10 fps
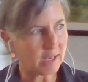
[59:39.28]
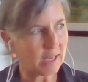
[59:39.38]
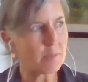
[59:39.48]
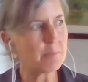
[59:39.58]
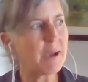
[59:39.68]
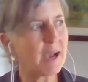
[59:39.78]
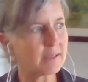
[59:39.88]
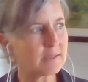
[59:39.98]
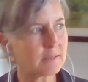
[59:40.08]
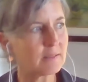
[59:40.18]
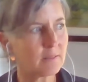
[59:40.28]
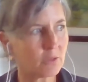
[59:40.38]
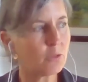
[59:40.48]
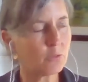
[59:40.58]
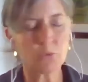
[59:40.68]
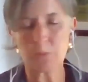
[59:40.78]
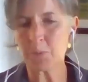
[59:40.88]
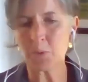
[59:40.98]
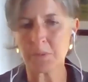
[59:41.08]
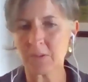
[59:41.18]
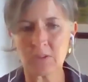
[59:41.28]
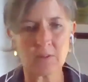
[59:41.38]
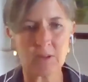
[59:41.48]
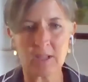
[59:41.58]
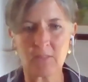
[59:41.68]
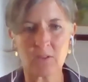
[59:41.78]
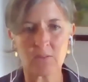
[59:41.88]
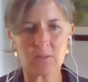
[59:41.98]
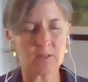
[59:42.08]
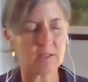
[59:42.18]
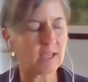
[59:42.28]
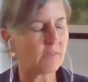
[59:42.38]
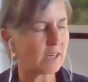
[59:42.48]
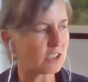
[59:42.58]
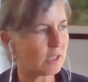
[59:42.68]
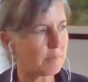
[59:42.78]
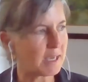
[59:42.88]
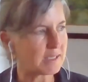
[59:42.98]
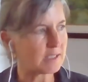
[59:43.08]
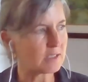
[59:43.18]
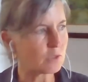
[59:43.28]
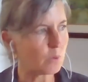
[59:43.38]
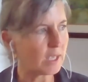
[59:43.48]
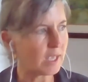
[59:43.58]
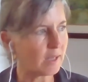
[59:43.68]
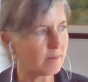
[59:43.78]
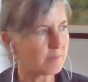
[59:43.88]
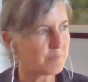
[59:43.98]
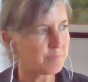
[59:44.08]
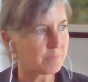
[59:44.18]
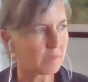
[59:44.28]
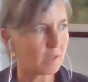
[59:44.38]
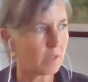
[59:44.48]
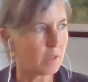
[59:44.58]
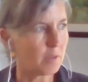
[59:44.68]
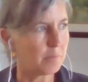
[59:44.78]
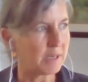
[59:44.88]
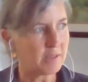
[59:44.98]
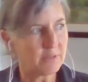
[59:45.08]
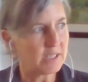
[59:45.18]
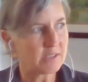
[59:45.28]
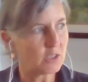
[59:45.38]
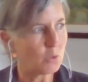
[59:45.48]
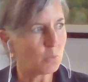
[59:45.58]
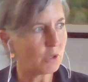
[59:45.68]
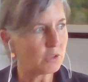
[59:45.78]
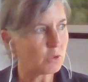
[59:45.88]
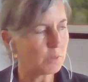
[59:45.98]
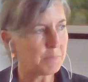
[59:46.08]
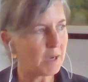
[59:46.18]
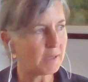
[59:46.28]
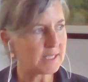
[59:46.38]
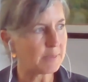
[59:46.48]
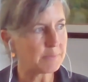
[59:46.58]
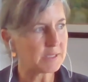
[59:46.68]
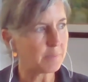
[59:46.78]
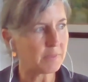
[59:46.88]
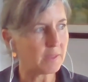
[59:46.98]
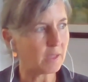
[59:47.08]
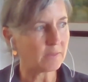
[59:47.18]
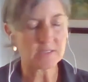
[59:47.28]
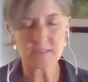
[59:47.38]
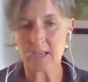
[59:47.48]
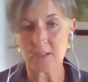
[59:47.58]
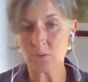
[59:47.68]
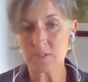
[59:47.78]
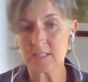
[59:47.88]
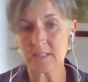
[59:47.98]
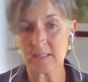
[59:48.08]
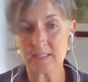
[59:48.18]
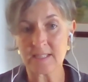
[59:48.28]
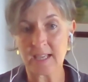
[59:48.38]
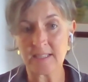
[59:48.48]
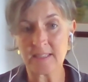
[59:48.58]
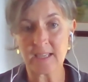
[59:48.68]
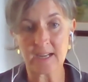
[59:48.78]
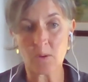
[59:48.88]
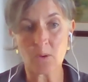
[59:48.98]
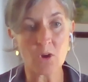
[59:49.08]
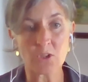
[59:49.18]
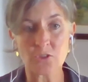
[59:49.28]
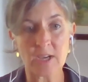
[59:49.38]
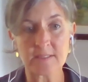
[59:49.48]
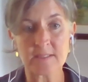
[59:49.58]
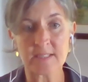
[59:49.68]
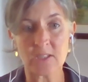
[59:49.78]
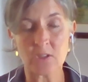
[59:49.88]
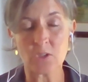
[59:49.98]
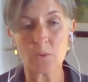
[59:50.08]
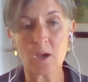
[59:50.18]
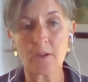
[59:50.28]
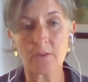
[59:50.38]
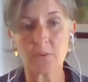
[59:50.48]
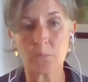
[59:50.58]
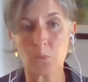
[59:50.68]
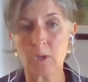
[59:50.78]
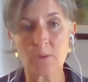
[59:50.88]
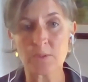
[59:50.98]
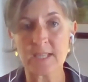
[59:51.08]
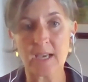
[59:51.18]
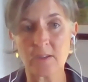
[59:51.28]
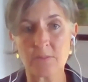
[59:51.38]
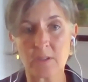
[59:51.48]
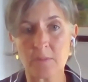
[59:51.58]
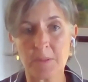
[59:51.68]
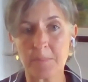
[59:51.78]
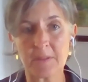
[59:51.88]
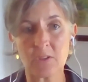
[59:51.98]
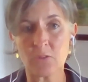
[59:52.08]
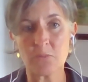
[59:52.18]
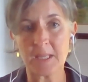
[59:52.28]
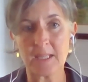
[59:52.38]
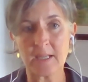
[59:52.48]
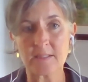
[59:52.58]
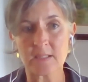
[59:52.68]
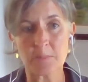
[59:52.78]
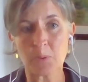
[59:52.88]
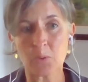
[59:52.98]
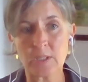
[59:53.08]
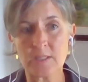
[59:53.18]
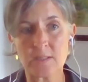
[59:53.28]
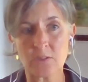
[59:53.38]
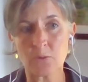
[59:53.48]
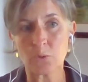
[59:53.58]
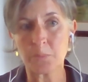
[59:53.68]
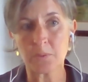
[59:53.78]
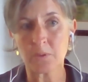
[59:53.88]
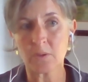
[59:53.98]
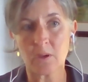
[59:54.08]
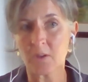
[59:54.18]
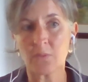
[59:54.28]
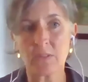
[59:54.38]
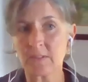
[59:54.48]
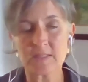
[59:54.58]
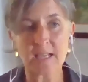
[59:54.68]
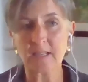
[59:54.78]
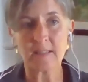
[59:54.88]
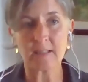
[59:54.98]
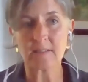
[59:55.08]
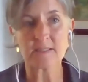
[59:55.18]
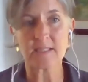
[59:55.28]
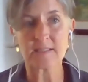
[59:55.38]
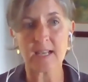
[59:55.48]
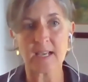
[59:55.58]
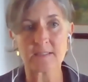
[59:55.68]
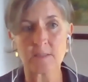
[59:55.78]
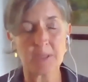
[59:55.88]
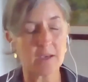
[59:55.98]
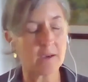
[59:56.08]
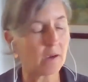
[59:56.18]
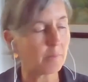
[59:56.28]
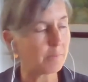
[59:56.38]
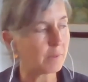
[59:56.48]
impact through the purpose and the direction that Massy is going in. But if it is that you want to do a part-time something, I don't see that there's anything in our contracts that say that you can't work outside of the commitment that you've made as an employee to the group. I don't think there's anything that says it has to be a